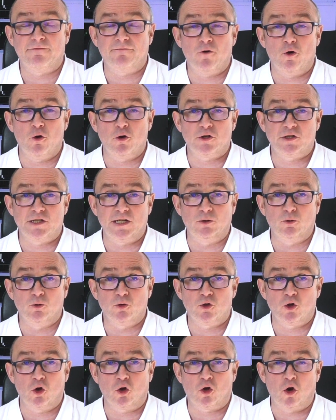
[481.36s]
Forex
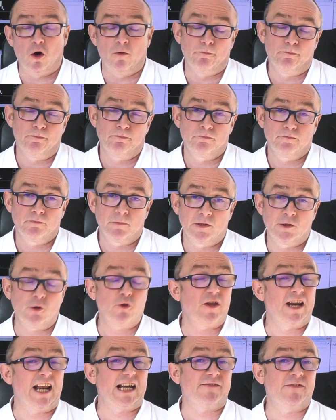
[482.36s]
Signals.com.
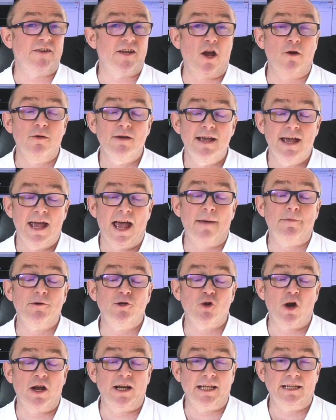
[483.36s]
Till the next video, happy
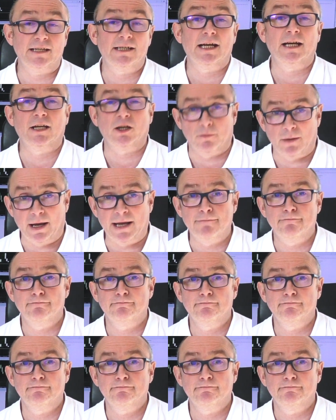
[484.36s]
trading and goodbye.